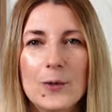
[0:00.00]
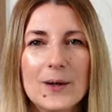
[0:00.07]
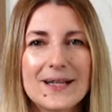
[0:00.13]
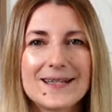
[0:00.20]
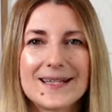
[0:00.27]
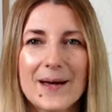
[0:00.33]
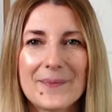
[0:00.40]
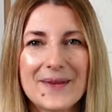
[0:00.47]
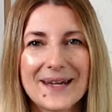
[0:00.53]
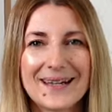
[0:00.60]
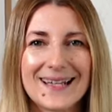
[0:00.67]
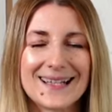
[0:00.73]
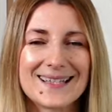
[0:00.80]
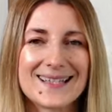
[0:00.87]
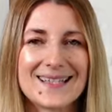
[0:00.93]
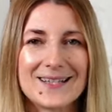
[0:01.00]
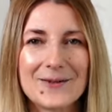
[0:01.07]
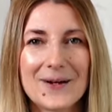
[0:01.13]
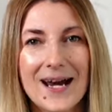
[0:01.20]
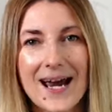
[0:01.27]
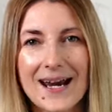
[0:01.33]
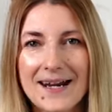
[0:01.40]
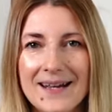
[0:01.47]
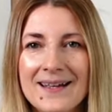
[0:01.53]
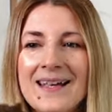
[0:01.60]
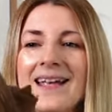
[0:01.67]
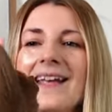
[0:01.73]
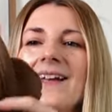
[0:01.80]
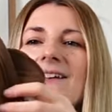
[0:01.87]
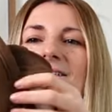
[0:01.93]
with something that's still kind of
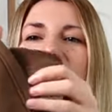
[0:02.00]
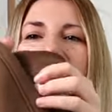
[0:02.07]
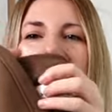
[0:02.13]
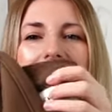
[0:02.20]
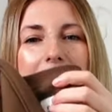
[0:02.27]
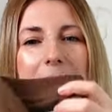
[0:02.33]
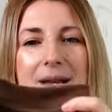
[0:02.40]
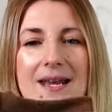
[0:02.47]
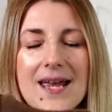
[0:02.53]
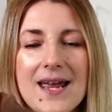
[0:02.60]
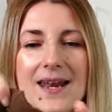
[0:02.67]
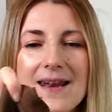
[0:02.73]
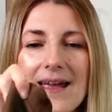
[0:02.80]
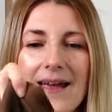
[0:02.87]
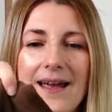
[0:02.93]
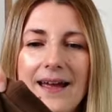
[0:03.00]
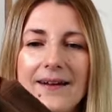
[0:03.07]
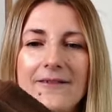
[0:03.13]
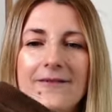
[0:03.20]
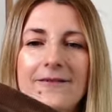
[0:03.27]
feminine and